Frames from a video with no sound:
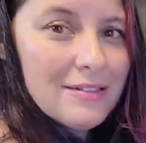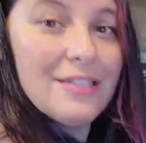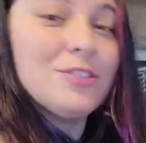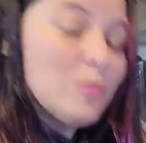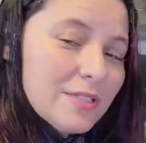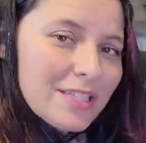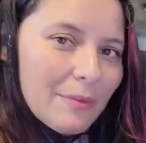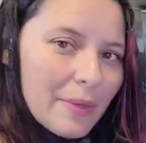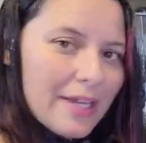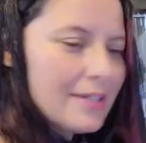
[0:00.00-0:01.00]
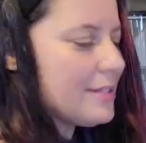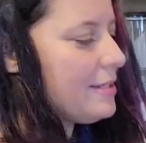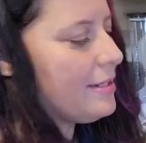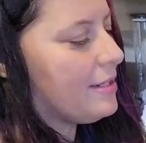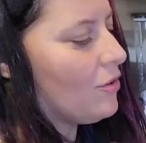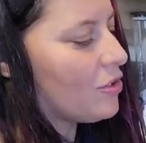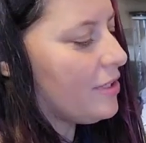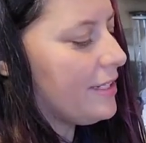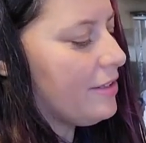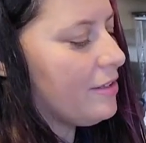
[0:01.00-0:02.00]
these ones I baked
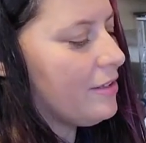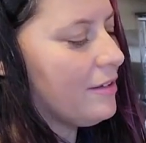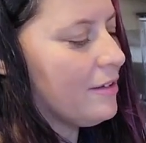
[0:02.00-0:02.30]
earlier,